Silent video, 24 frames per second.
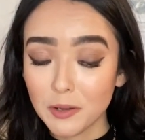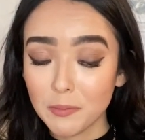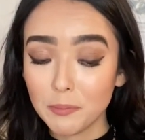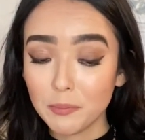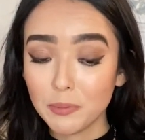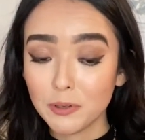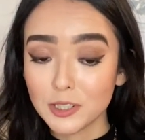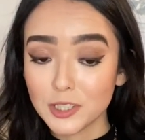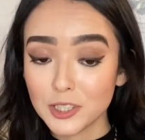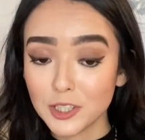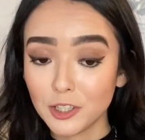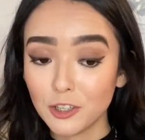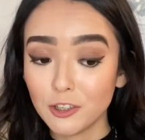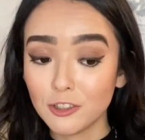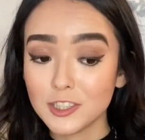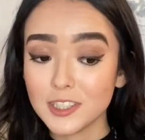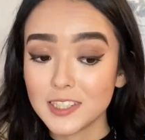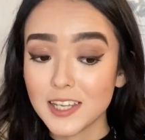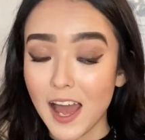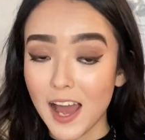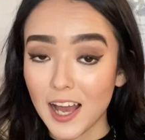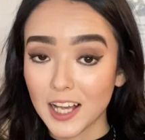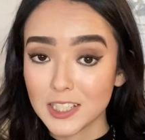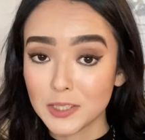personal
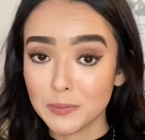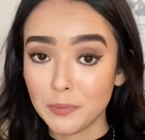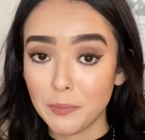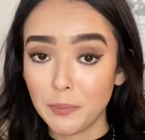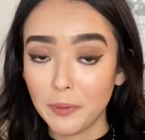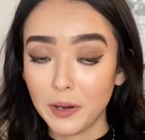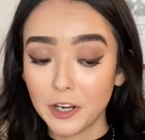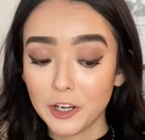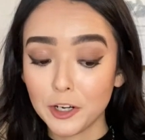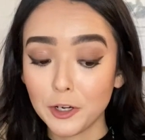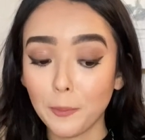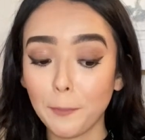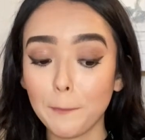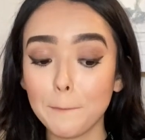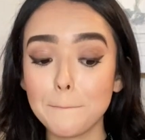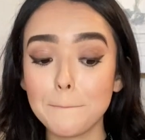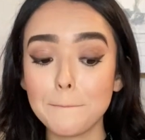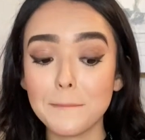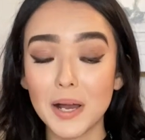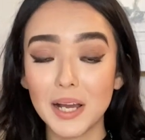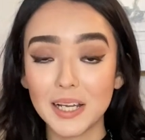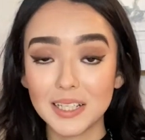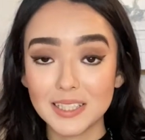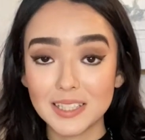tax preparer.
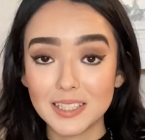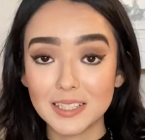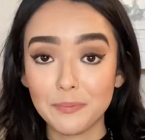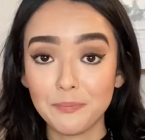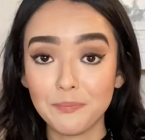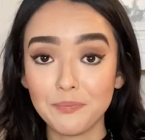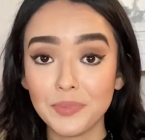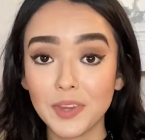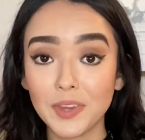But